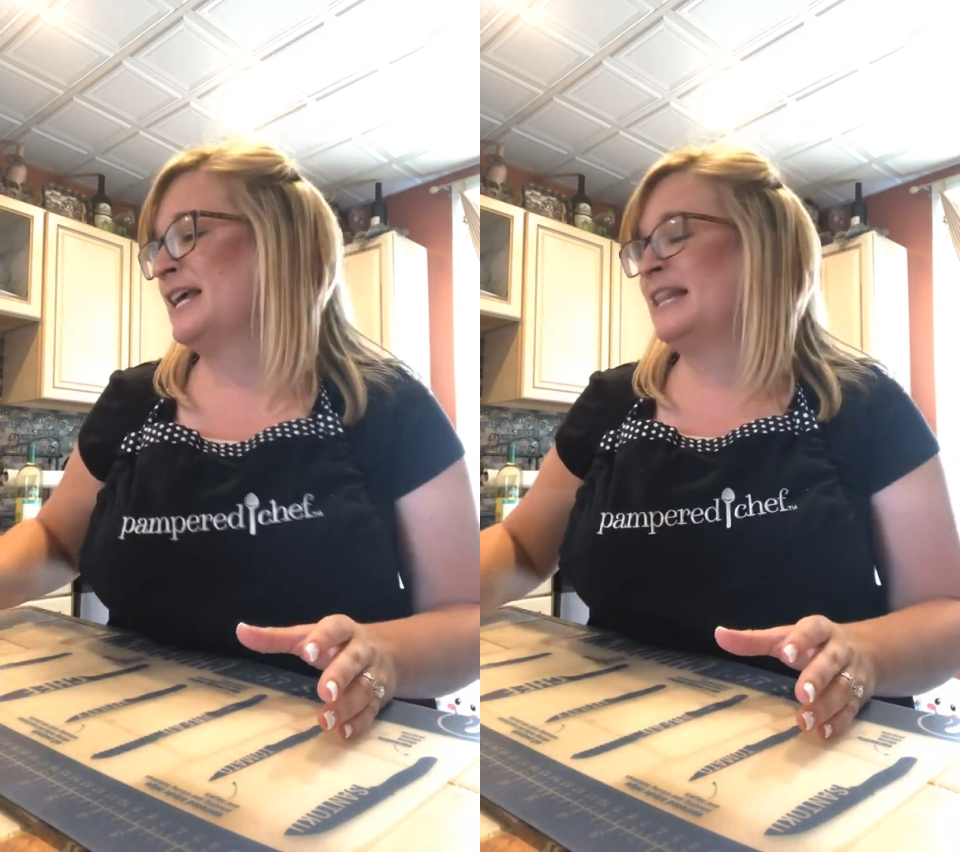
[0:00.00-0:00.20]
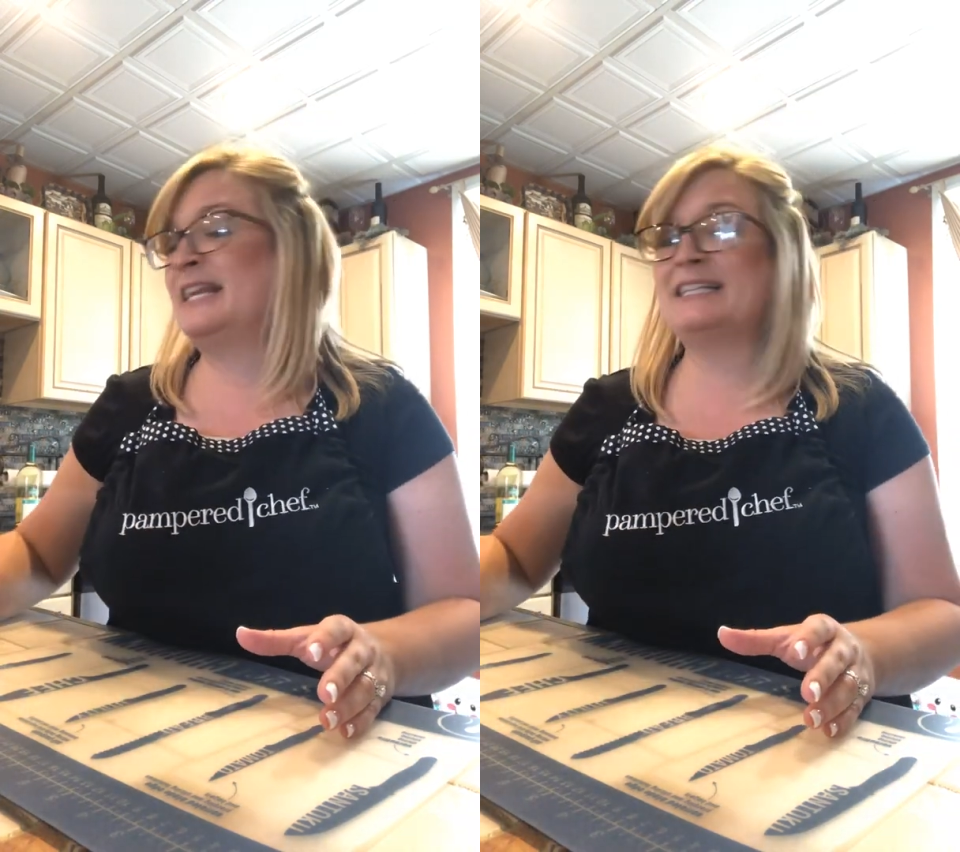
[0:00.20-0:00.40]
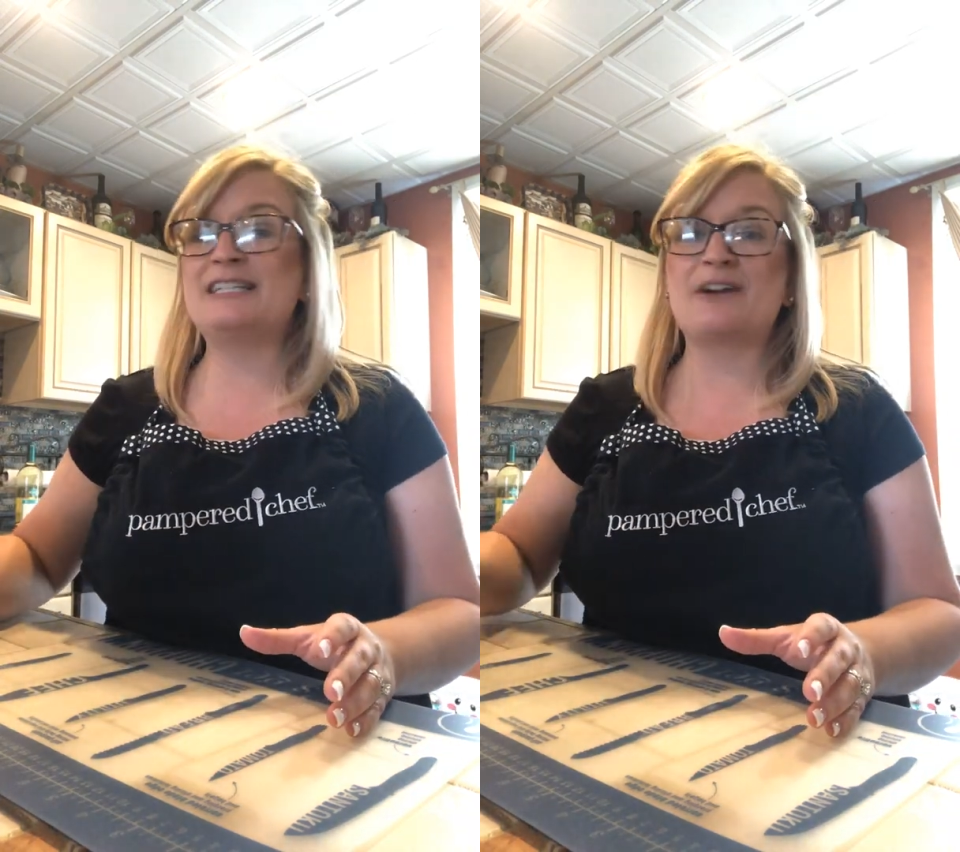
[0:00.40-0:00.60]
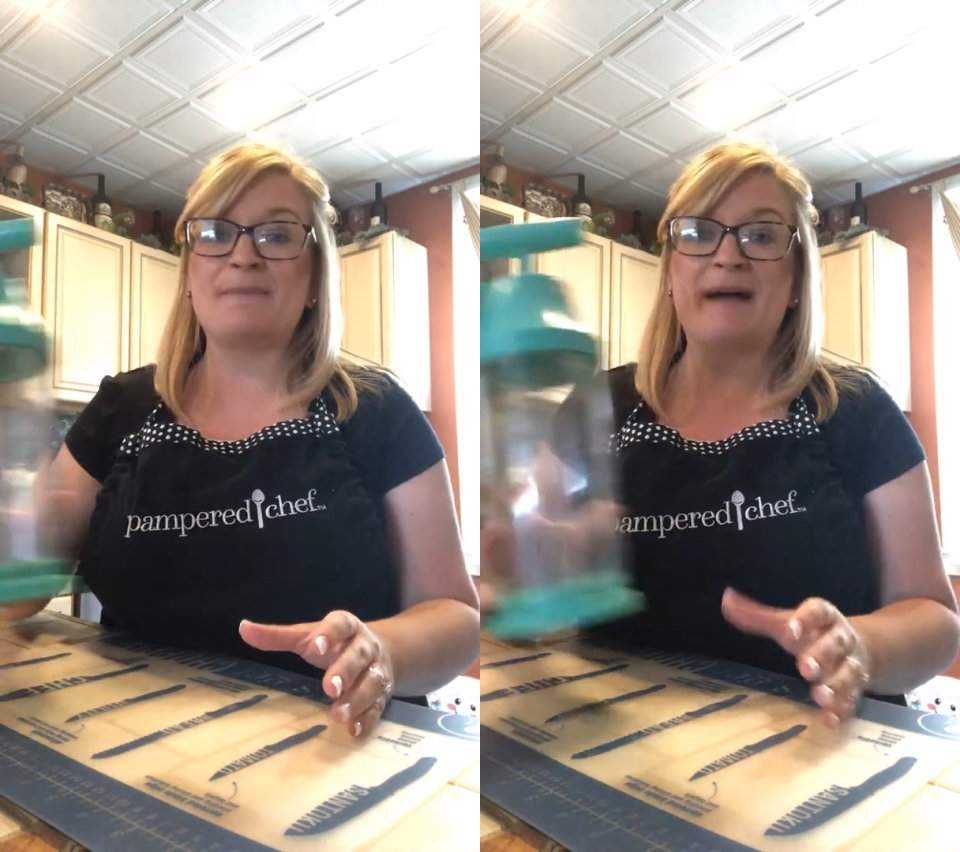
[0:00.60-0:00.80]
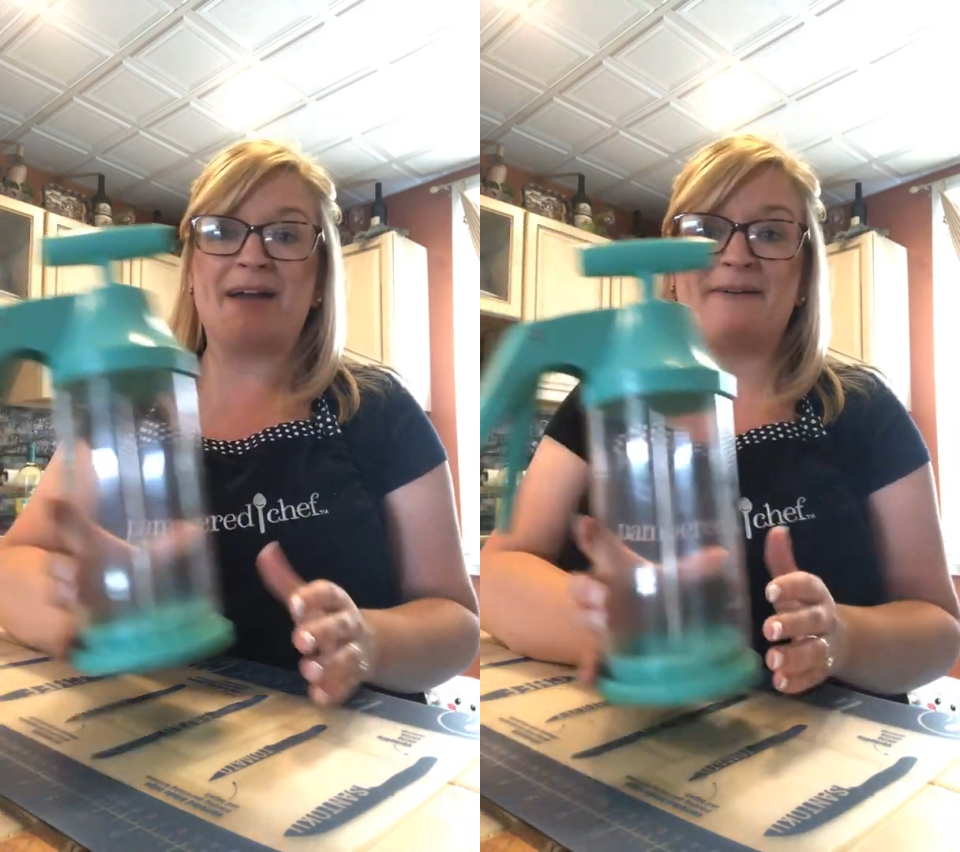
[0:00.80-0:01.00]
This is our
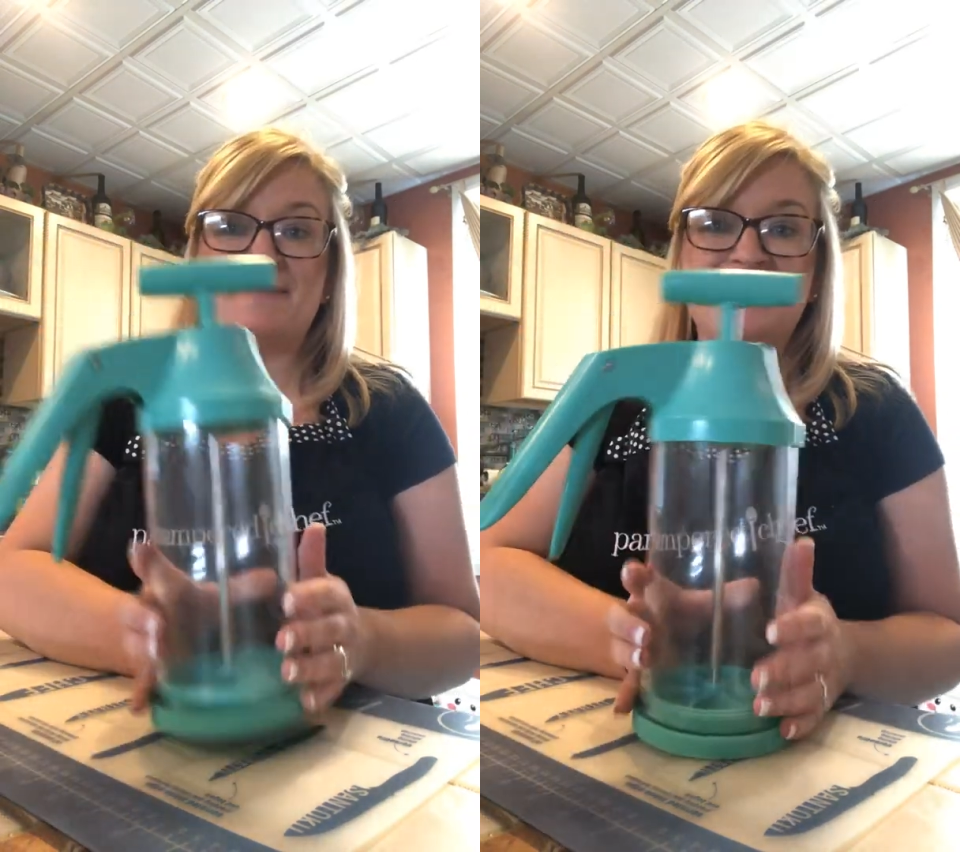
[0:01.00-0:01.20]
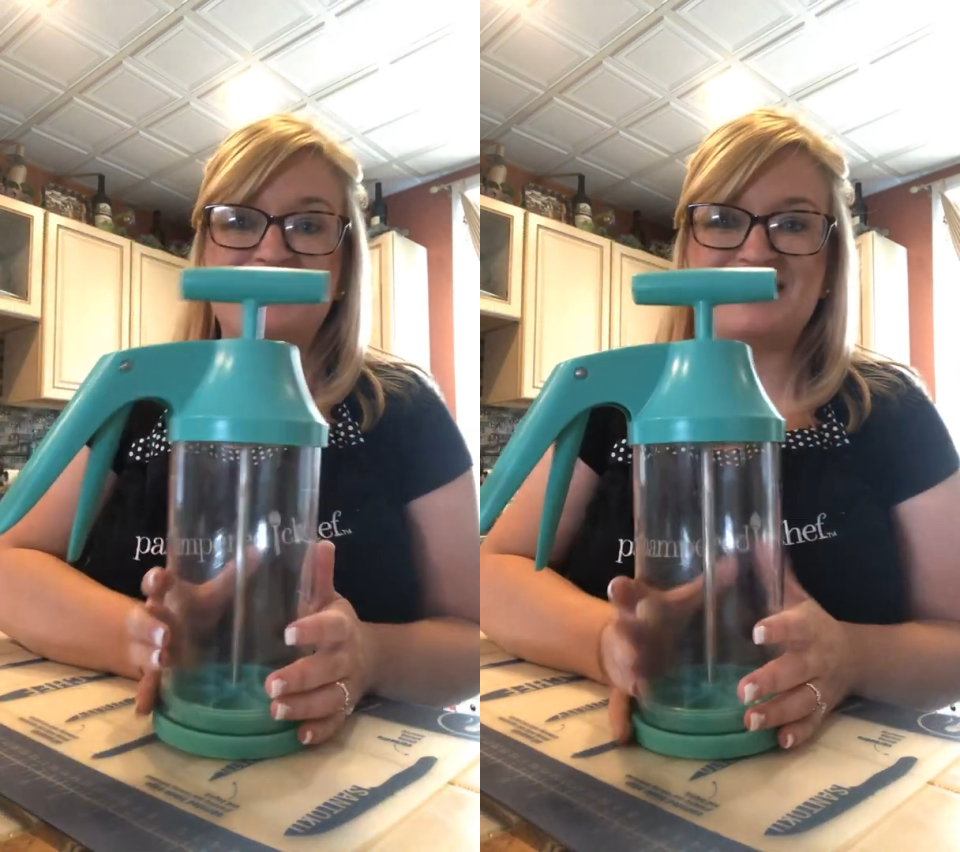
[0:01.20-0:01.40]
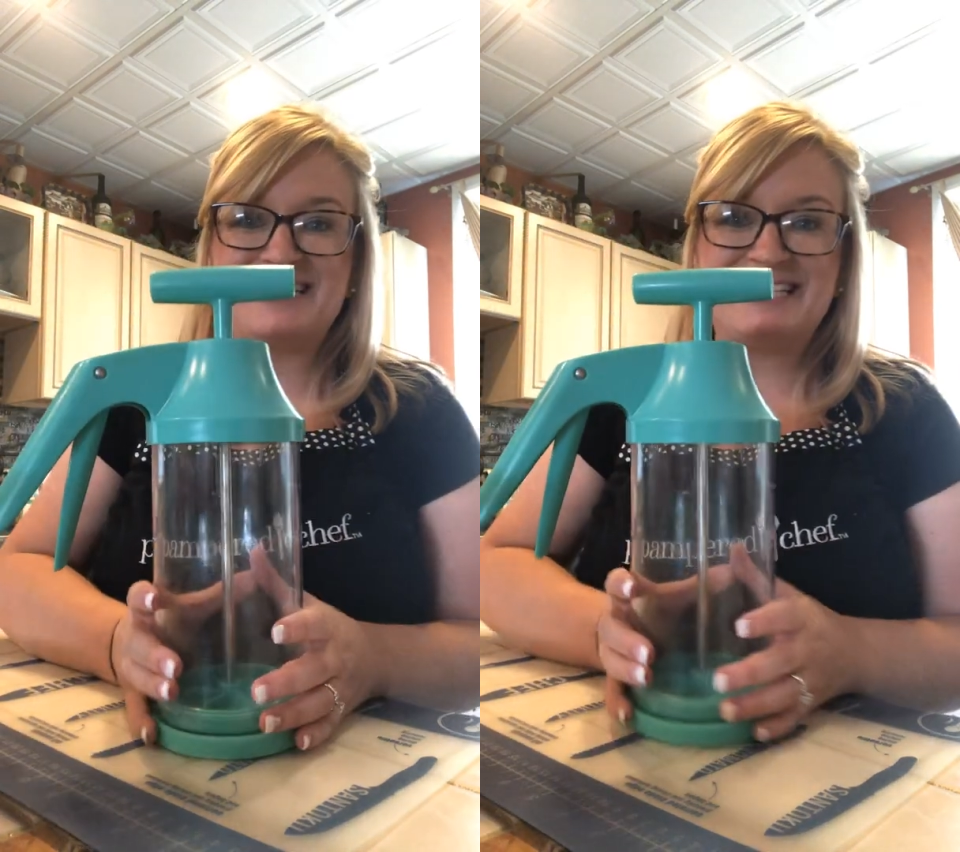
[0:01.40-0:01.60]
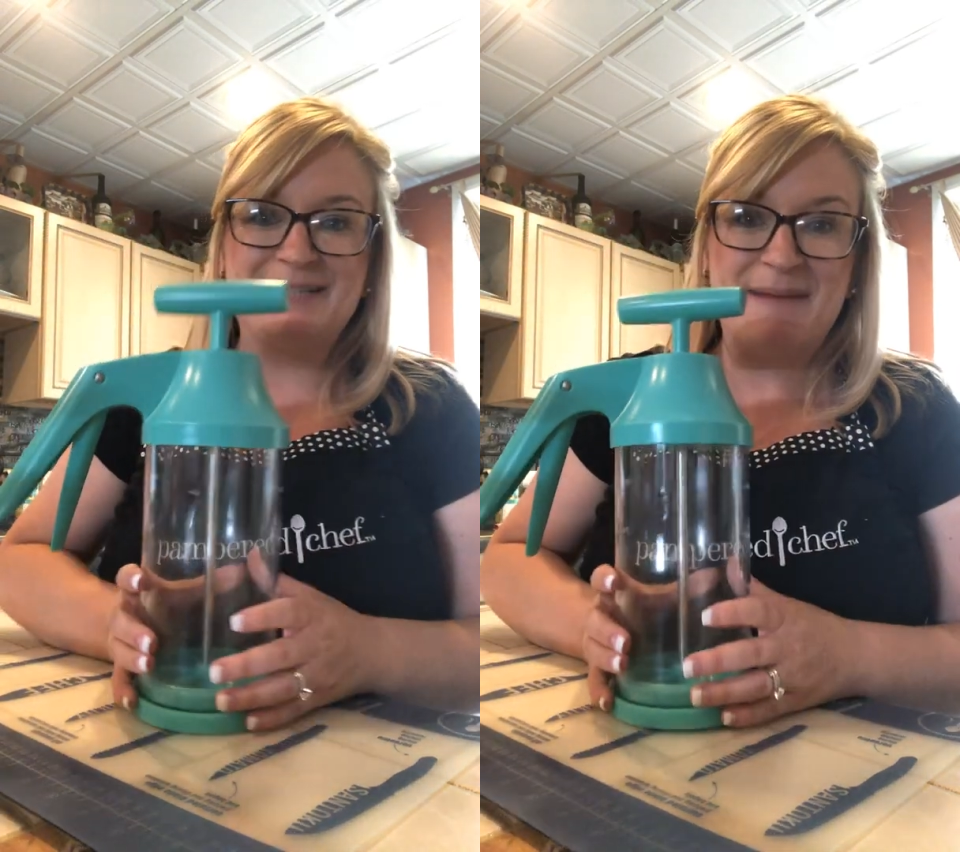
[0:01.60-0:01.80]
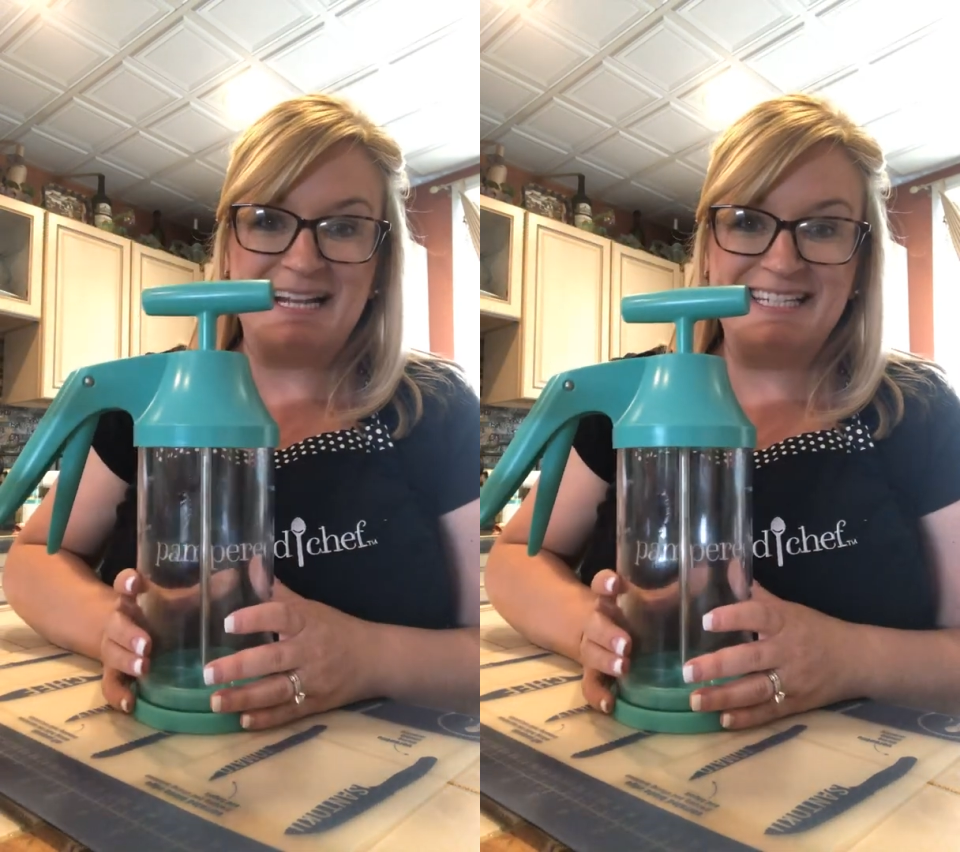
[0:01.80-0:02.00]
batter mixer and
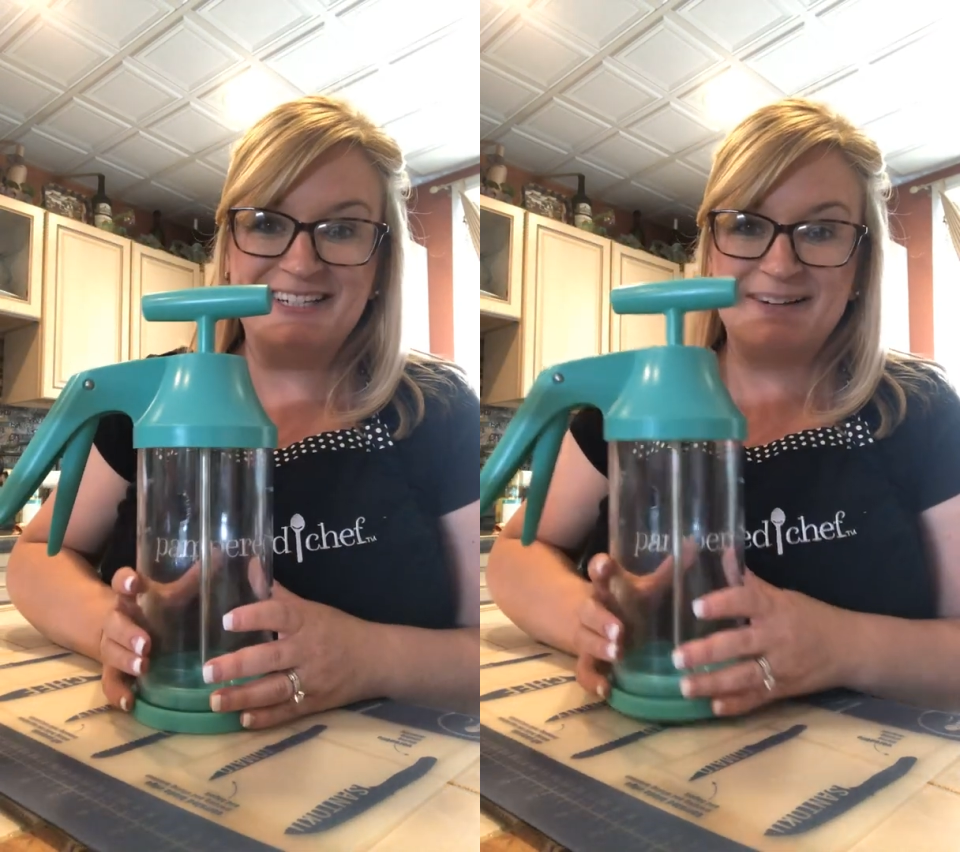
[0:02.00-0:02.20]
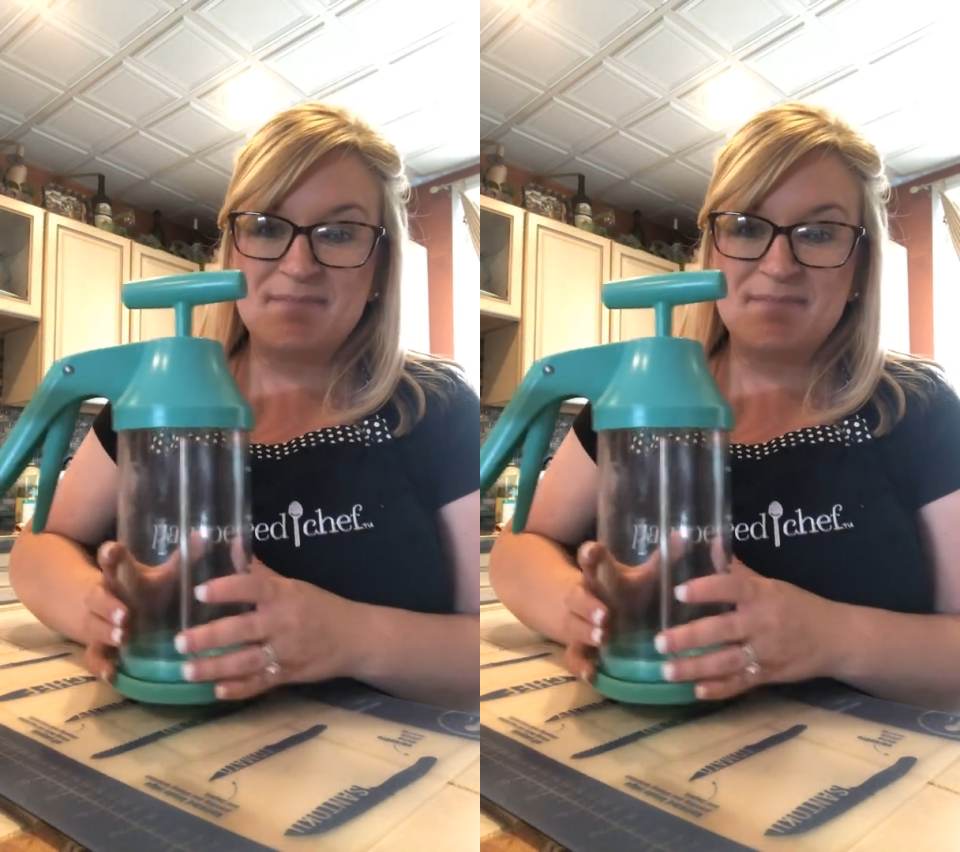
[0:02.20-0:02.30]
dispenser.